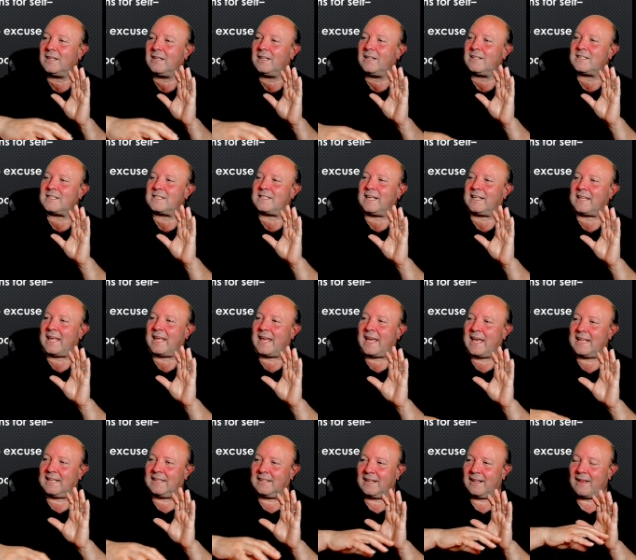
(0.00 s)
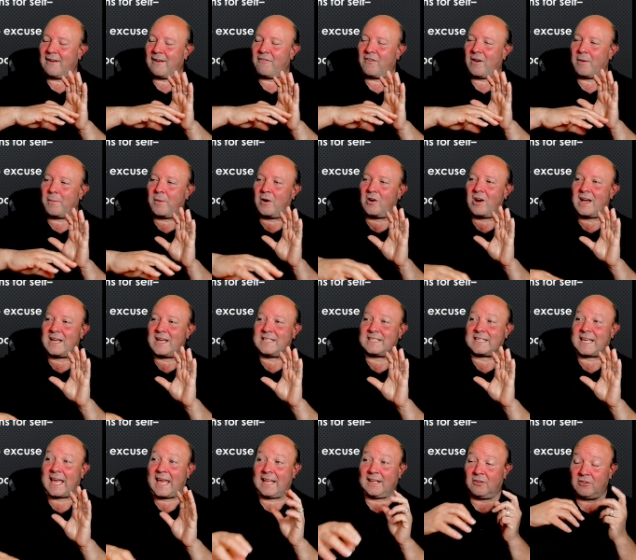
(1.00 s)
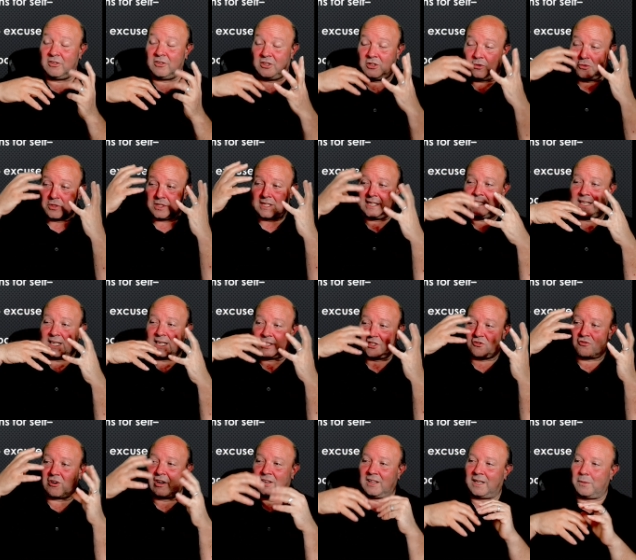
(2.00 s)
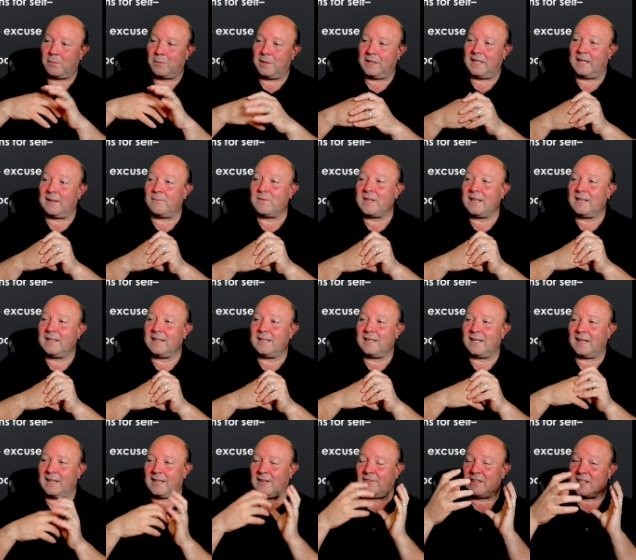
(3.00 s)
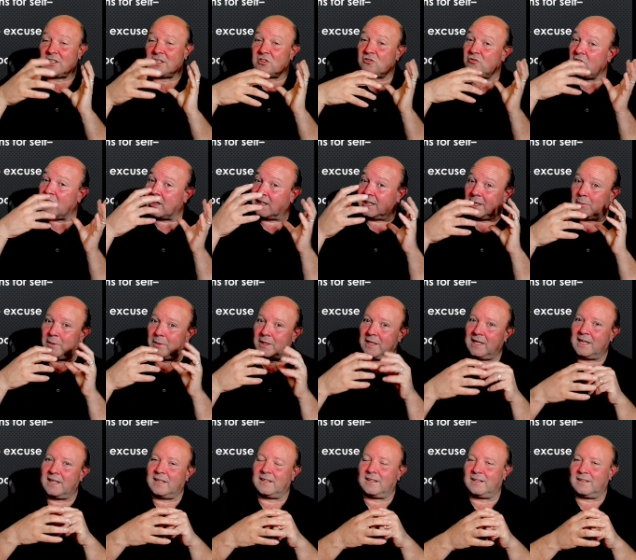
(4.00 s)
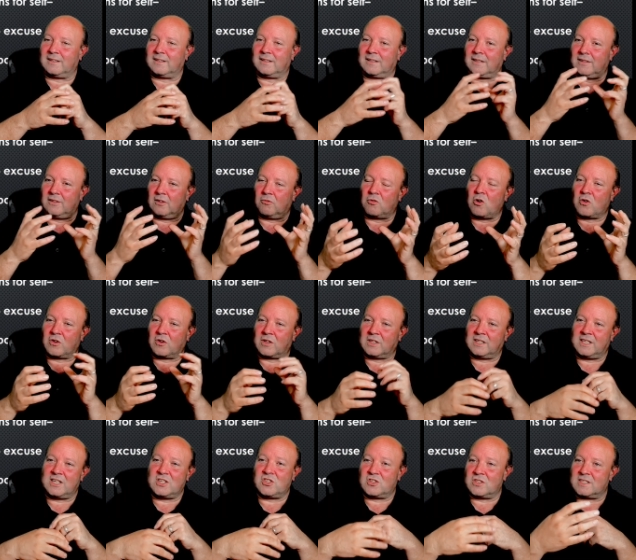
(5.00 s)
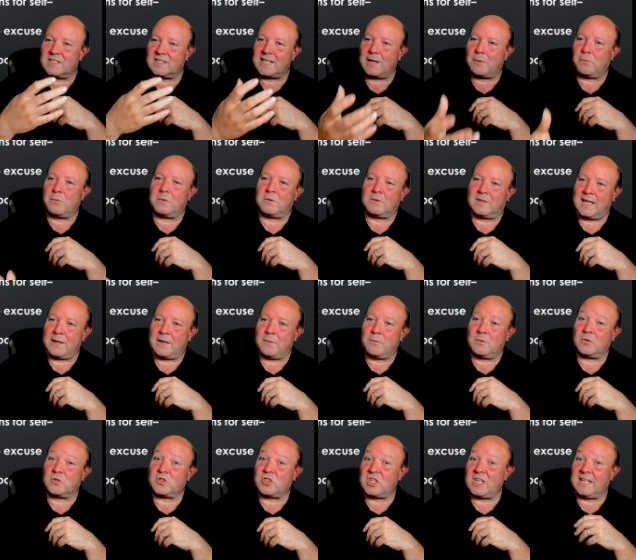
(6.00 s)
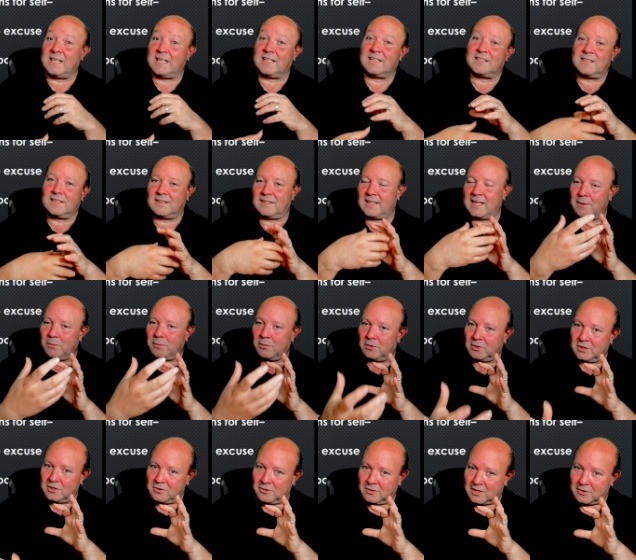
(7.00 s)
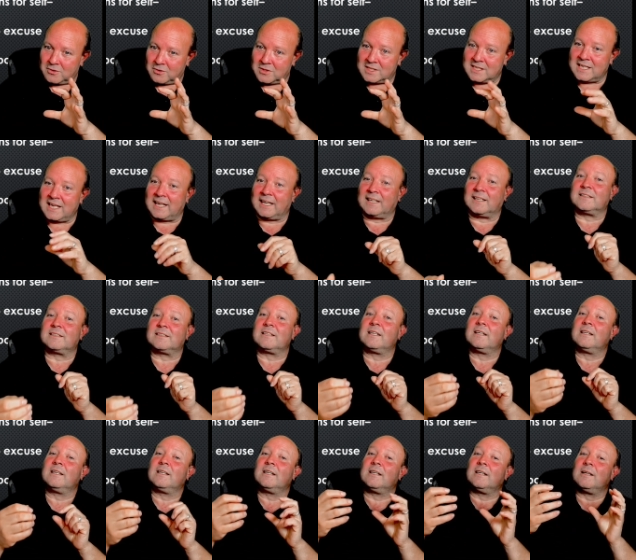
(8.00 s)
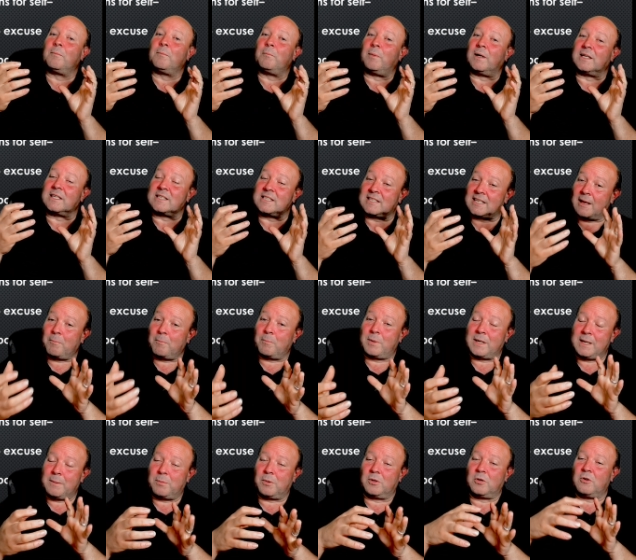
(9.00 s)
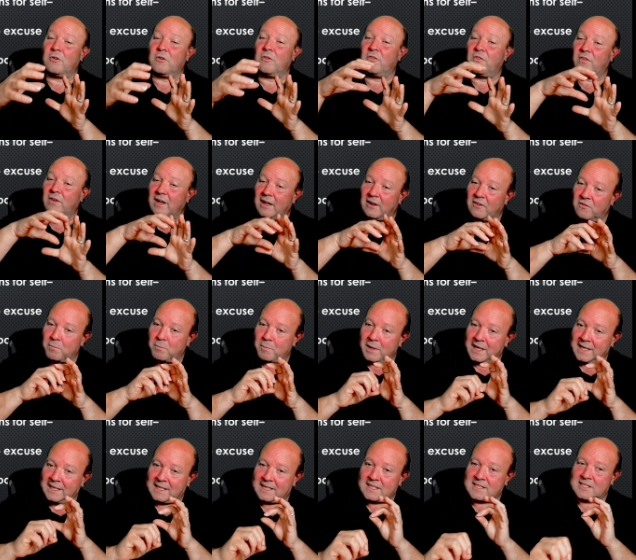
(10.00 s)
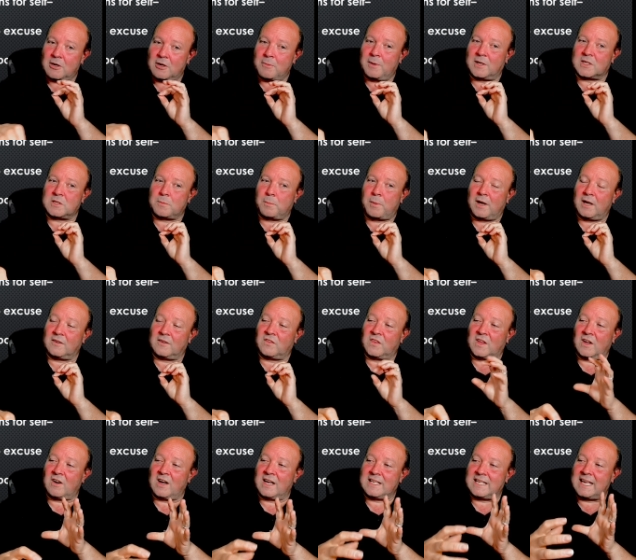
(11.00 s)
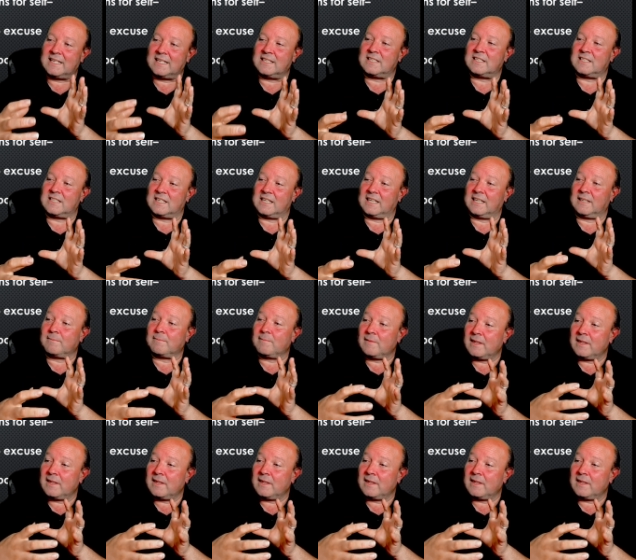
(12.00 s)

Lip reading: Stick their head in an fMRI scanner and you'll see they're struggling with it. And if they're struggling with it, the wrong conditions, they will cheat. They will do those things. But some people who have made it so much a part of their identity,